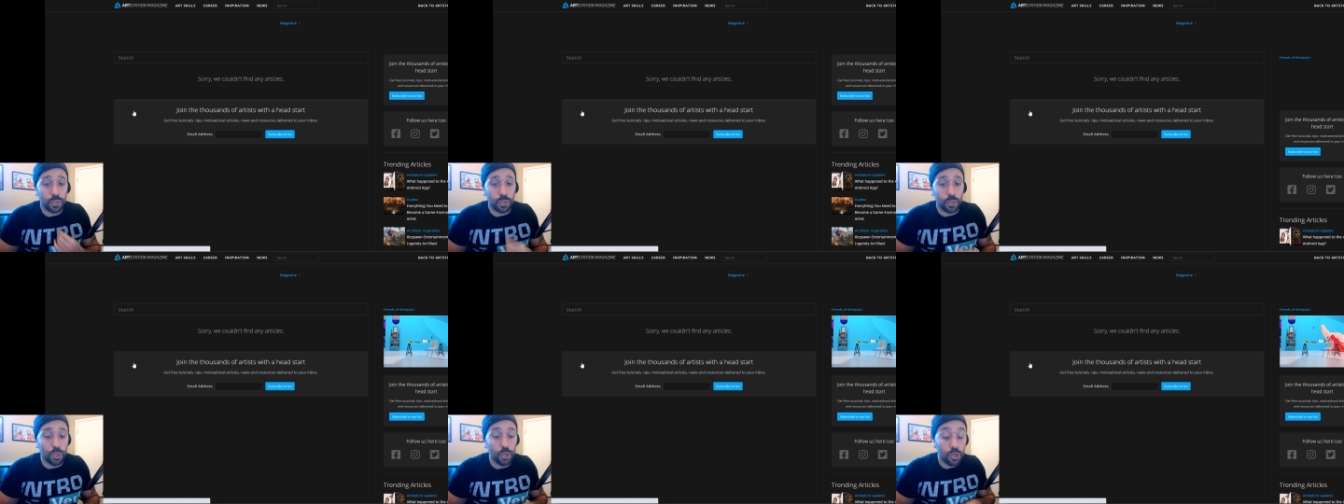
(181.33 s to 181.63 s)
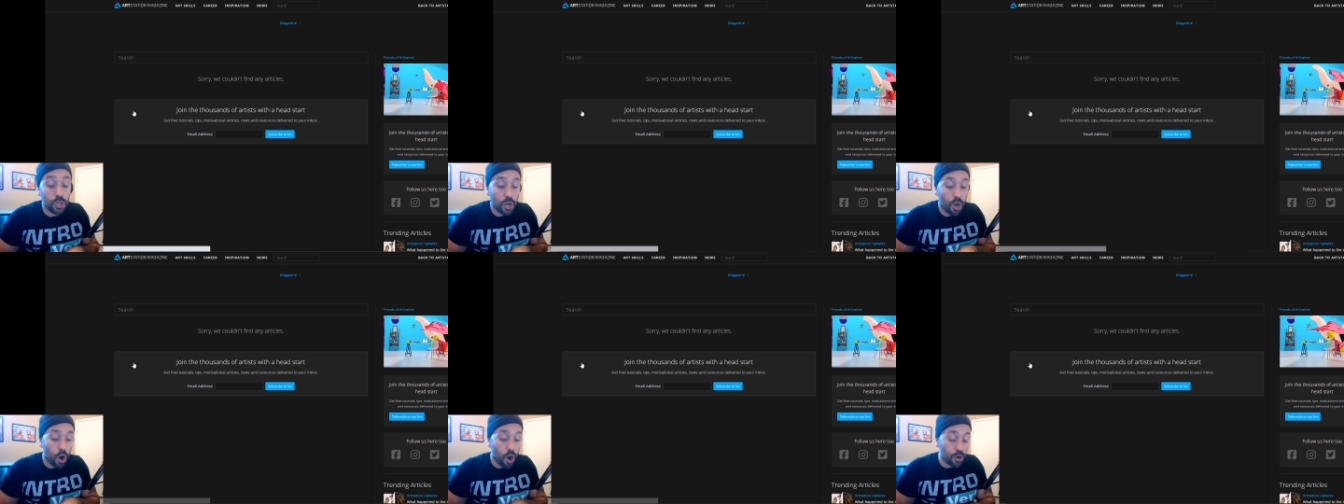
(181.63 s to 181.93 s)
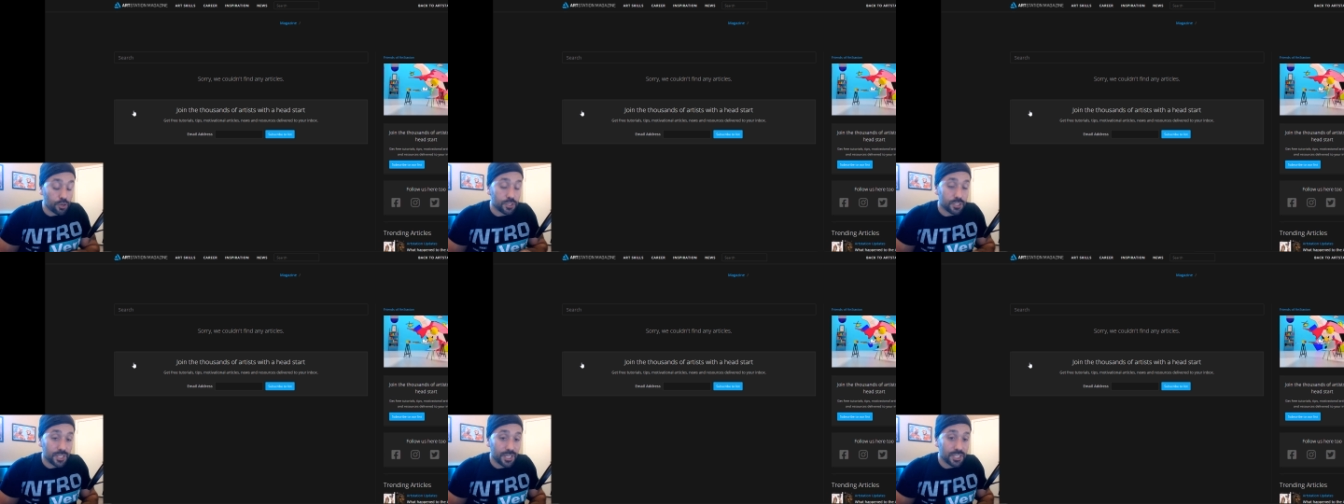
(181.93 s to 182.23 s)
look
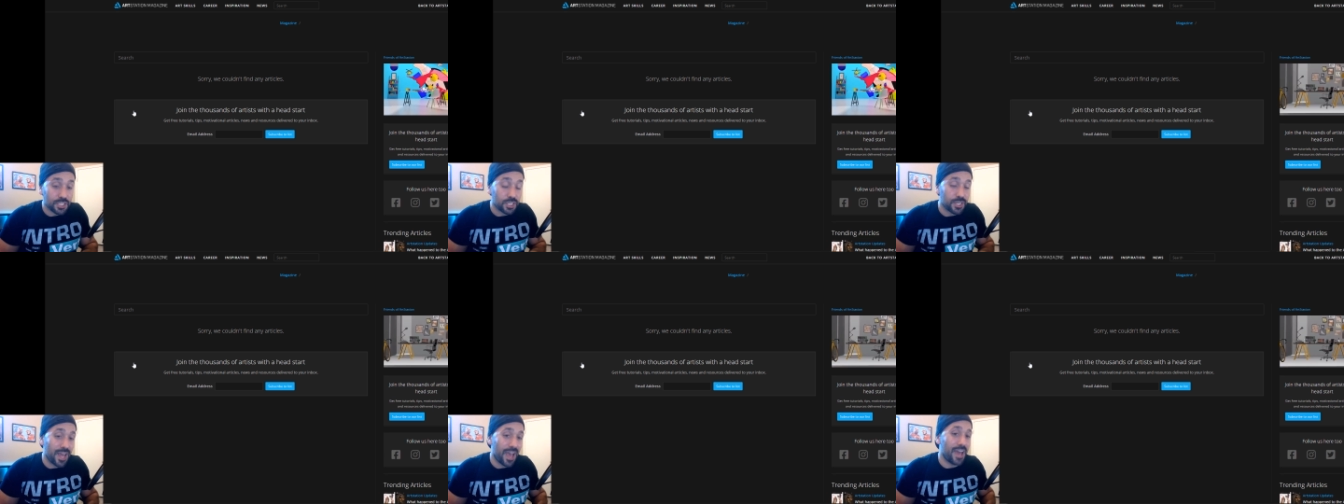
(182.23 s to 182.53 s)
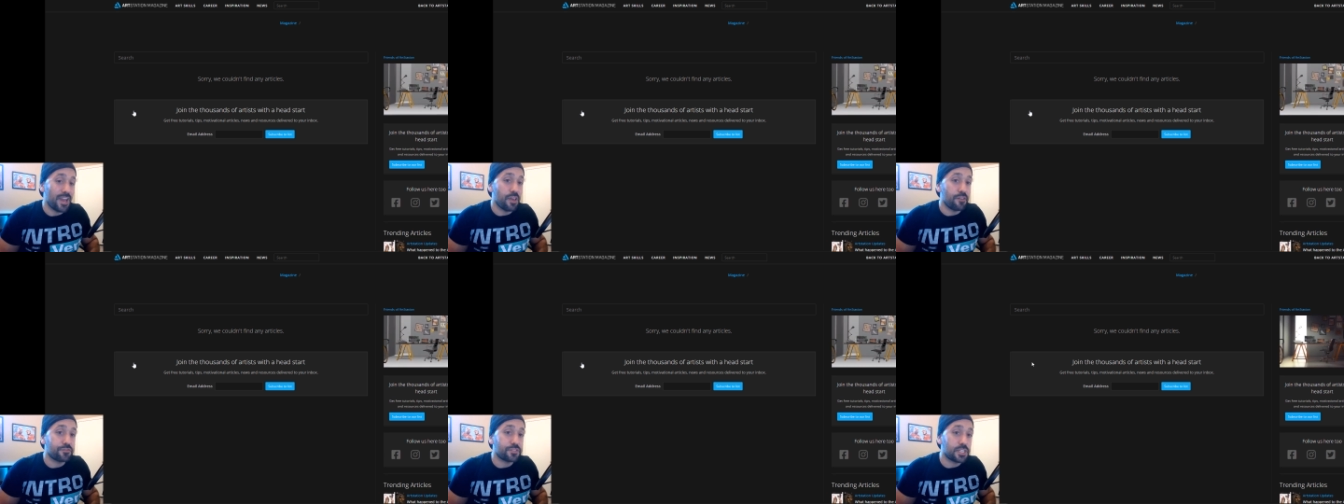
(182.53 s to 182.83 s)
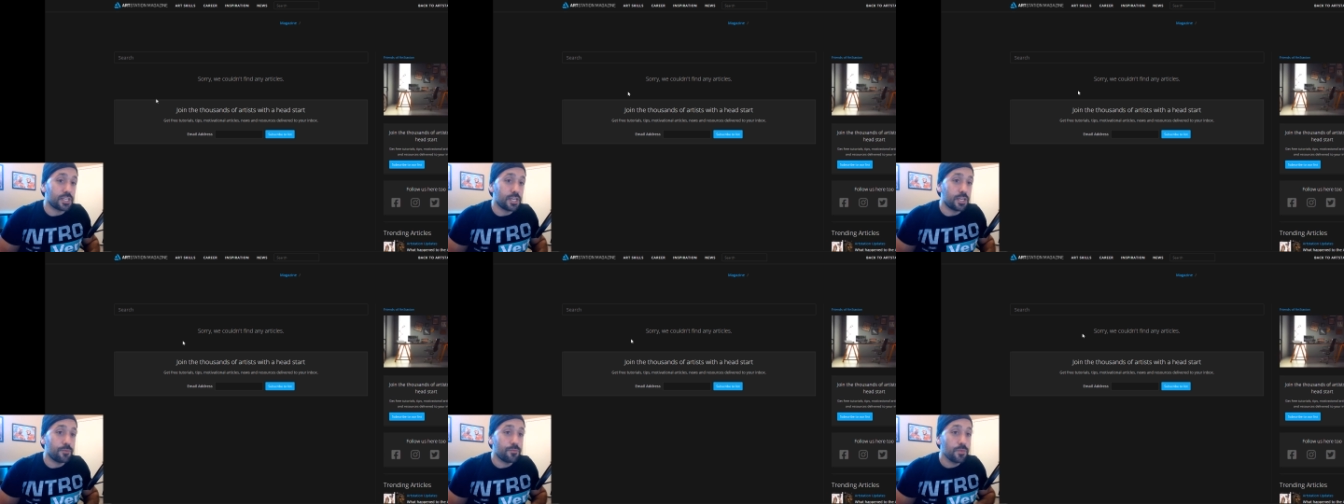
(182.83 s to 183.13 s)
ArtStation
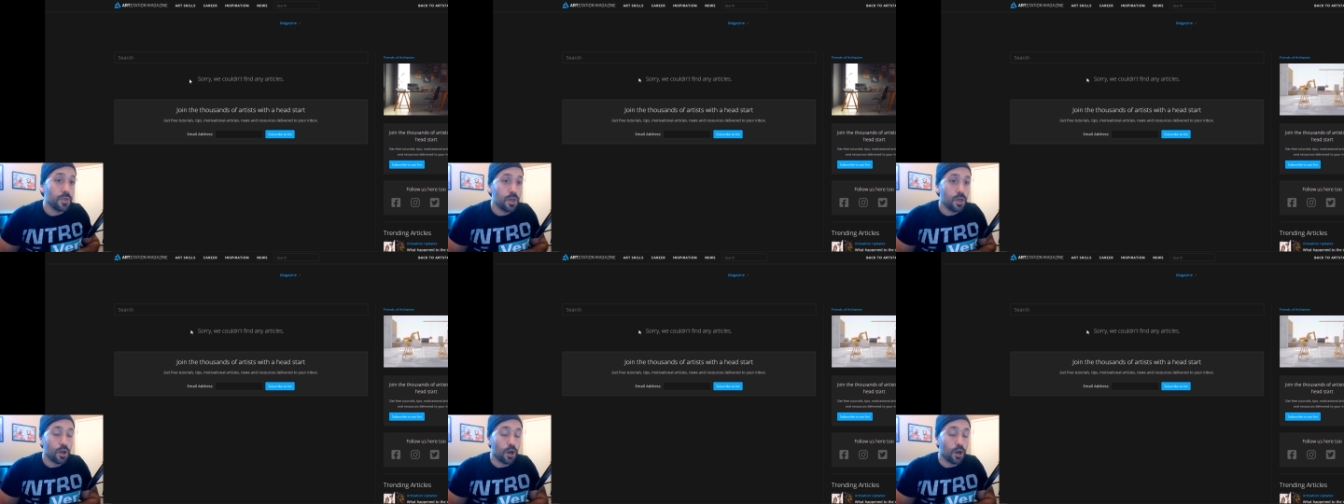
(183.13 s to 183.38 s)
NFT,